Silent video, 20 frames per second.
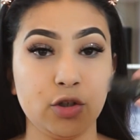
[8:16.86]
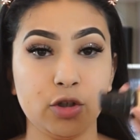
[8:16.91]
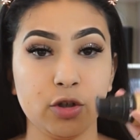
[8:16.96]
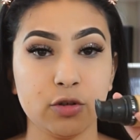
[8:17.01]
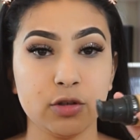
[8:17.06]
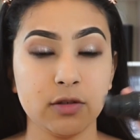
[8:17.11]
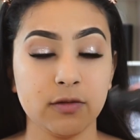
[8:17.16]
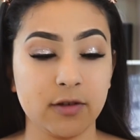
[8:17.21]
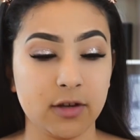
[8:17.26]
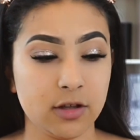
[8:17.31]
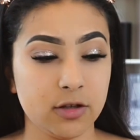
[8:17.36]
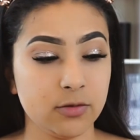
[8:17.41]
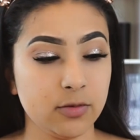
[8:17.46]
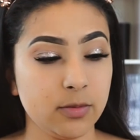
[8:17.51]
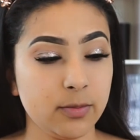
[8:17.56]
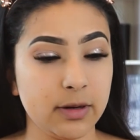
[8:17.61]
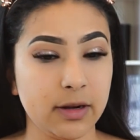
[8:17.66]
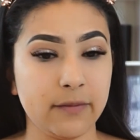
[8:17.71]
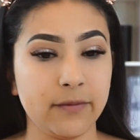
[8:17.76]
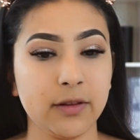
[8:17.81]
Dose of Colors
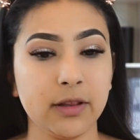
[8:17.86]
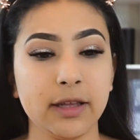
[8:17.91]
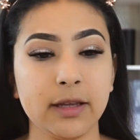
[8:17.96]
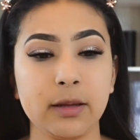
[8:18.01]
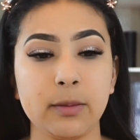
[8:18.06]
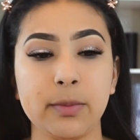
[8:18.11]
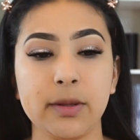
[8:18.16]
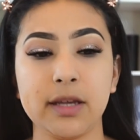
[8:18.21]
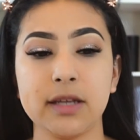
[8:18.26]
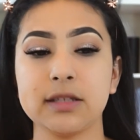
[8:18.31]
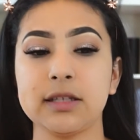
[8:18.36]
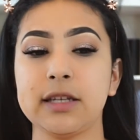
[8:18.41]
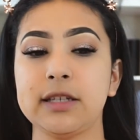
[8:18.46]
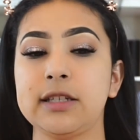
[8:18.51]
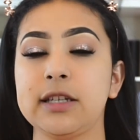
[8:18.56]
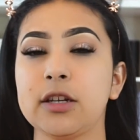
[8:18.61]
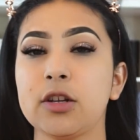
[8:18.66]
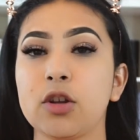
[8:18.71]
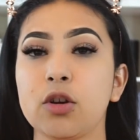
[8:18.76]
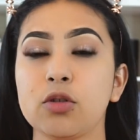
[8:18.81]
one, but I feel like because I
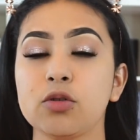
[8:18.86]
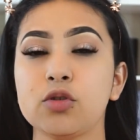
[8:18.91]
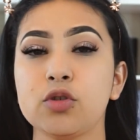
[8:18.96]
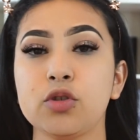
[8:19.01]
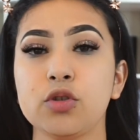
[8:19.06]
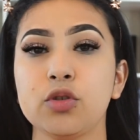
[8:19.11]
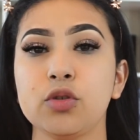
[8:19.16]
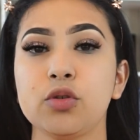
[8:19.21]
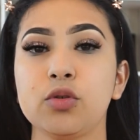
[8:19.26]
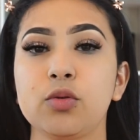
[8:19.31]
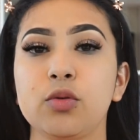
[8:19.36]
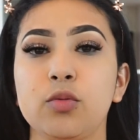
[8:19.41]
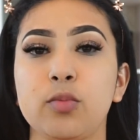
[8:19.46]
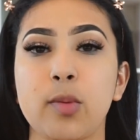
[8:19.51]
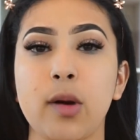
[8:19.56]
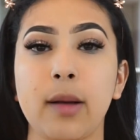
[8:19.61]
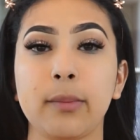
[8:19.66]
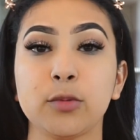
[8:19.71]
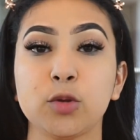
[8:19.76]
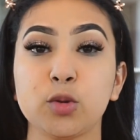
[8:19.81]
did go to
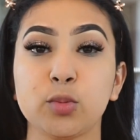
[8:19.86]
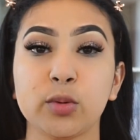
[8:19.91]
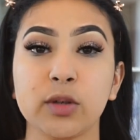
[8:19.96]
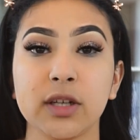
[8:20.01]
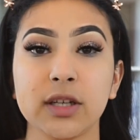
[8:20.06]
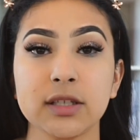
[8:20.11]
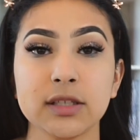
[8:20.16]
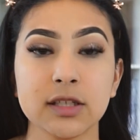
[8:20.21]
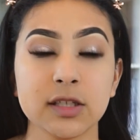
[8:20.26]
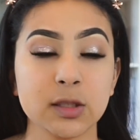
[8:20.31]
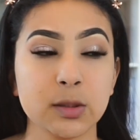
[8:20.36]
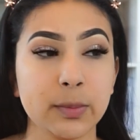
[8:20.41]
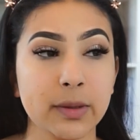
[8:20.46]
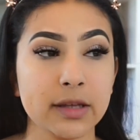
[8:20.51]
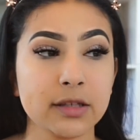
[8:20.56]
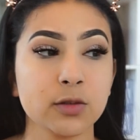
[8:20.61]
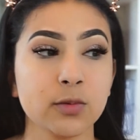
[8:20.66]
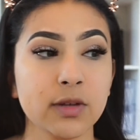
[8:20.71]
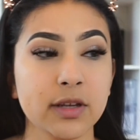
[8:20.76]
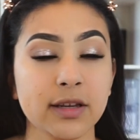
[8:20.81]
Palm Springs this
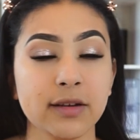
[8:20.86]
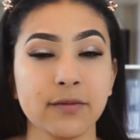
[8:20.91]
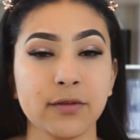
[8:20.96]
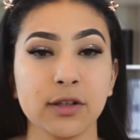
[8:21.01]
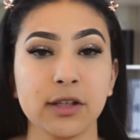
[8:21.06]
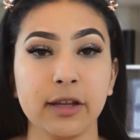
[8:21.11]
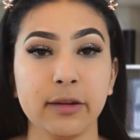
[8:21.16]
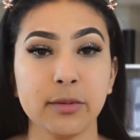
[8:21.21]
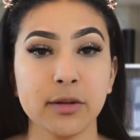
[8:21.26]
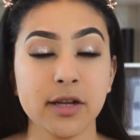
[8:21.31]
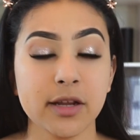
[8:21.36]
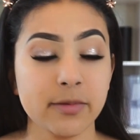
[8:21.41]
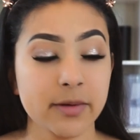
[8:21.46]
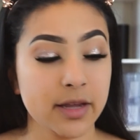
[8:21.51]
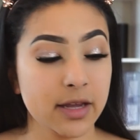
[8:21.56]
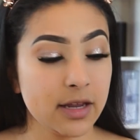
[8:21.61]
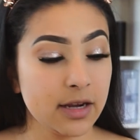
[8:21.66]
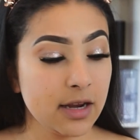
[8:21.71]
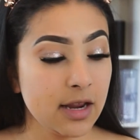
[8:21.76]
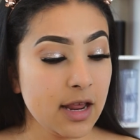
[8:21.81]
past weekend for Labor Day
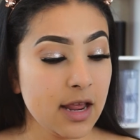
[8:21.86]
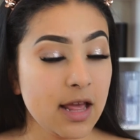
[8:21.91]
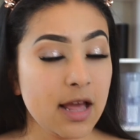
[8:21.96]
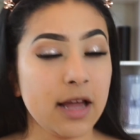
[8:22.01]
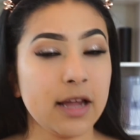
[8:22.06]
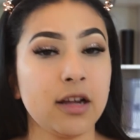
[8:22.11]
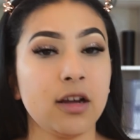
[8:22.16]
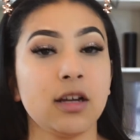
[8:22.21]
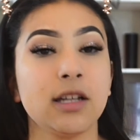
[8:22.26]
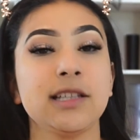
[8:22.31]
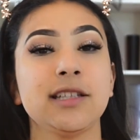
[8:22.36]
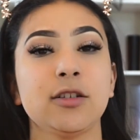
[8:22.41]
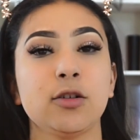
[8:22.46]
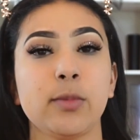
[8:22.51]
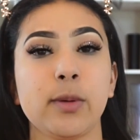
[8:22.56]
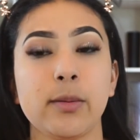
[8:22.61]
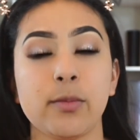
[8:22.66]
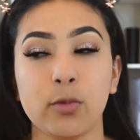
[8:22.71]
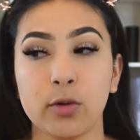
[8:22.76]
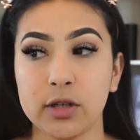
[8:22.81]
weekend, I got a little
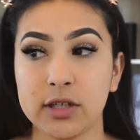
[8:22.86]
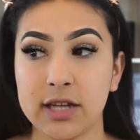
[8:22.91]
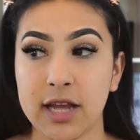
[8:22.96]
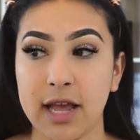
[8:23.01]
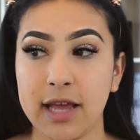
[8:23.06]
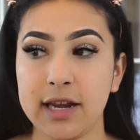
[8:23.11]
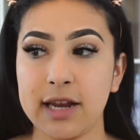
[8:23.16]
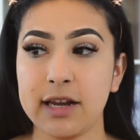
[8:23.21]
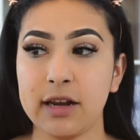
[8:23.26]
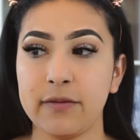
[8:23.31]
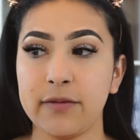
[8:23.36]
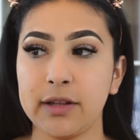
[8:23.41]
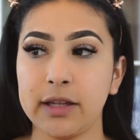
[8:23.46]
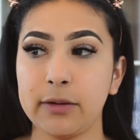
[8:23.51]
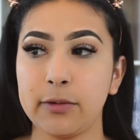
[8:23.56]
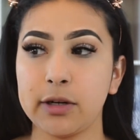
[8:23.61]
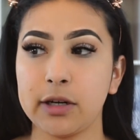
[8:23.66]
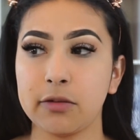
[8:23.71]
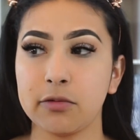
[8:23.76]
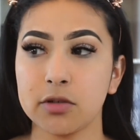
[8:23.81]
bit more tan, and I feel
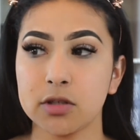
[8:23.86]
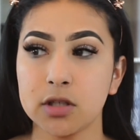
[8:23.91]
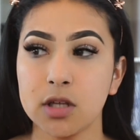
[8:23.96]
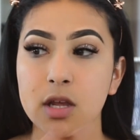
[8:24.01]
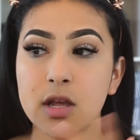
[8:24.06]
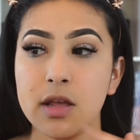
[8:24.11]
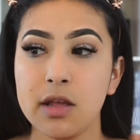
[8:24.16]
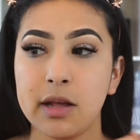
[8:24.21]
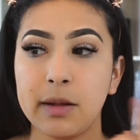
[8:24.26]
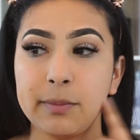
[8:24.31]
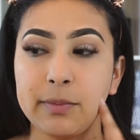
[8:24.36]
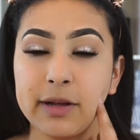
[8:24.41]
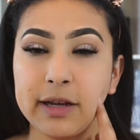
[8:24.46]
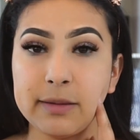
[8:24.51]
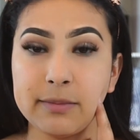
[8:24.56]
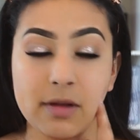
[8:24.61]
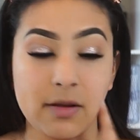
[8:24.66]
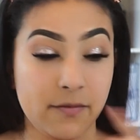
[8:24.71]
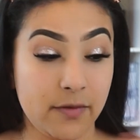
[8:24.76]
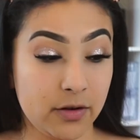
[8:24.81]
like when I was
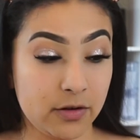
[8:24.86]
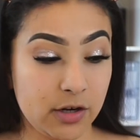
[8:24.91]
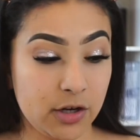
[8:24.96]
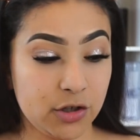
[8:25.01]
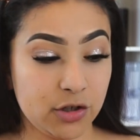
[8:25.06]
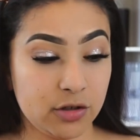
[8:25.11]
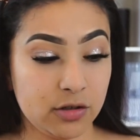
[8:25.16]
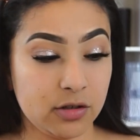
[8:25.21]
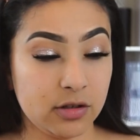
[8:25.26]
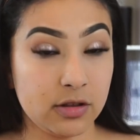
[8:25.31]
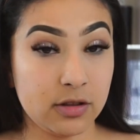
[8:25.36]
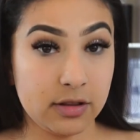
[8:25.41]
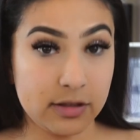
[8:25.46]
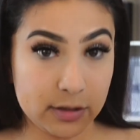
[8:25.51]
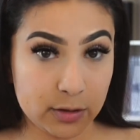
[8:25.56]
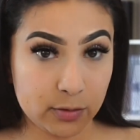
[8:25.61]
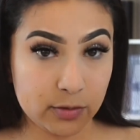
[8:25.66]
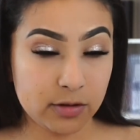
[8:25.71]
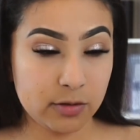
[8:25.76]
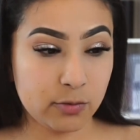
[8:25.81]
applying my foundation,
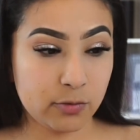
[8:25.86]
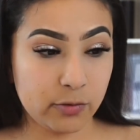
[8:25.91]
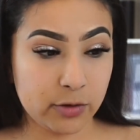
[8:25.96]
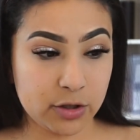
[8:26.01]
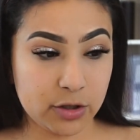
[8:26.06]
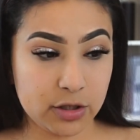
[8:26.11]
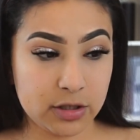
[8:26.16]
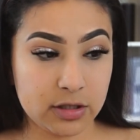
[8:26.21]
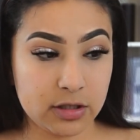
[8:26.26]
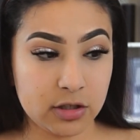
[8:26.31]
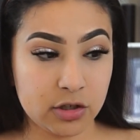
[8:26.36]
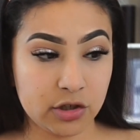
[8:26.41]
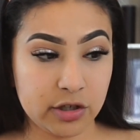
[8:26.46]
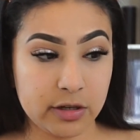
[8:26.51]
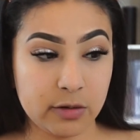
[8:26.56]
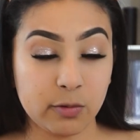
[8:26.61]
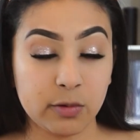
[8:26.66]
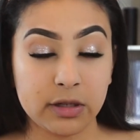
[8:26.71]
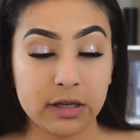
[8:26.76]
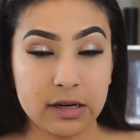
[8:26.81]
this one, which is in the
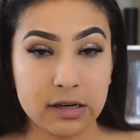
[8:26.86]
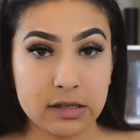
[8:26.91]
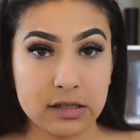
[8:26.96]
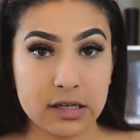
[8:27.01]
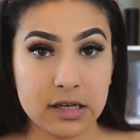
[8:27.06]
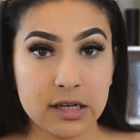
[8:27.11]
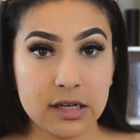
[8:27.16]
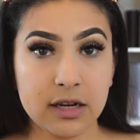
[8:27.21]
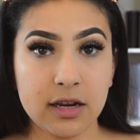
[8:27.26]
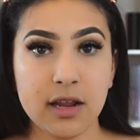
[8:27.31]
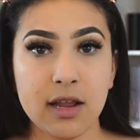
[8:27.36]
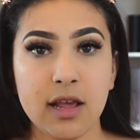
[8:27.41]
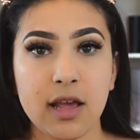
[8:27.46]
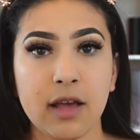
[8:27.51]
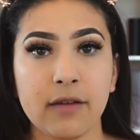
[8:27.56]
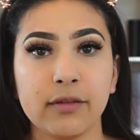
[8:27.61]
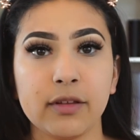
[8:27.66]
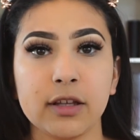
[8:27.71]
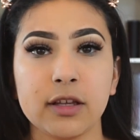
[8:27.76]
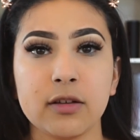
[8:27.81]
shade 119,
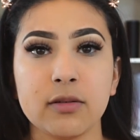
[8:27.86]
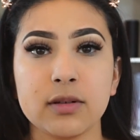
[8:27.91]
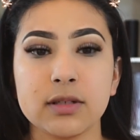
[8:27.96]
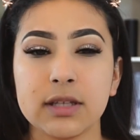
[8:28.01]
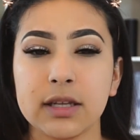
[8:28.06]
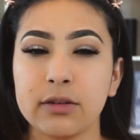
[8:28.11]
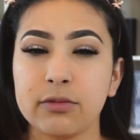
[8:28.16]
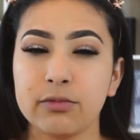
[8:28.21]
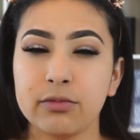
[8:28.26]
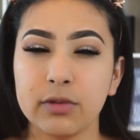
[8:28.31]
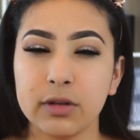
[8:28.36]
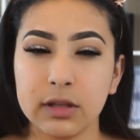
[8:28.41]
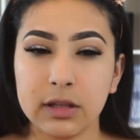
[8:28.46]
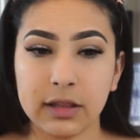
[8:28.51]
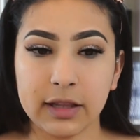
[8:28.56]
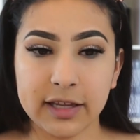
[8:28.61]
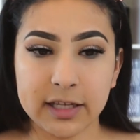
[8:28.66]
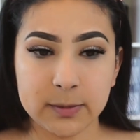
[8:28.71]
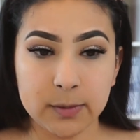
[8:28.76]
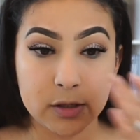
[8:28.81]
I feel like it was like really
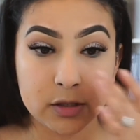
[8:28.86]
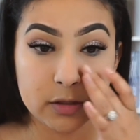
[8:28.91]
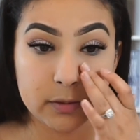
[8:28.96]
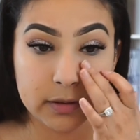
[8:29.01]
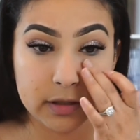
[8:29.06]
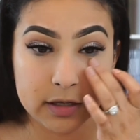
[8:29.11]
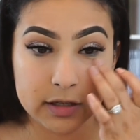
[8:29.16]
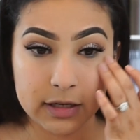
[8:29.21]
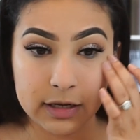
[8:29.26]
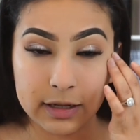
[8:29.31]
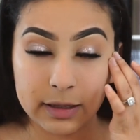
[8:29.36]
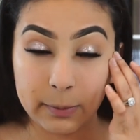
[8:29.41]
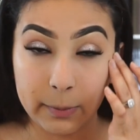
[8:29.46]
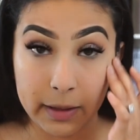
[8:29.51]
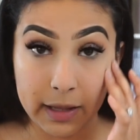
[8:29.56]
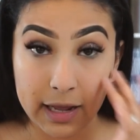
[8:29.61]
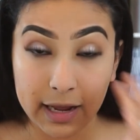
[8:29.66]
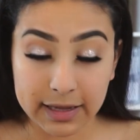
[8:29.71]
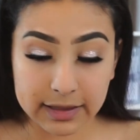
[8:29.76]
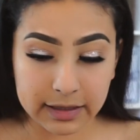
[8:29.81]
light, especially when I did like
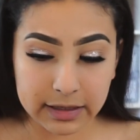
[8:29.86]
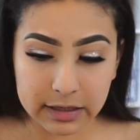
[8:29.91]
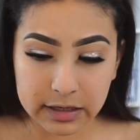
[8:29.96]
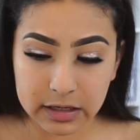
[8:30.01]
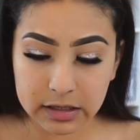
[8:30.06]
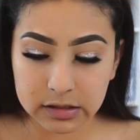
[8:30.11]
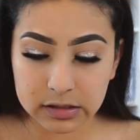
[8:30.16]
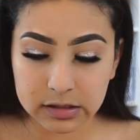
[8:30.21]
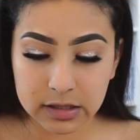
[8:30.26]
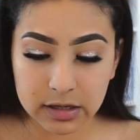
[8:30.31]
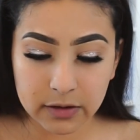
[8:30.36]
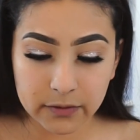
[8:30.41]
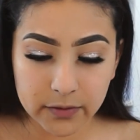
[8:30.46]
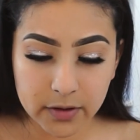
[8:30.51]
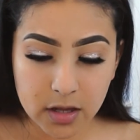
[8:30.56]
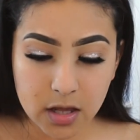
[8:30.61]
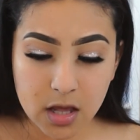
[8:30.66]
my highlighting and stuff.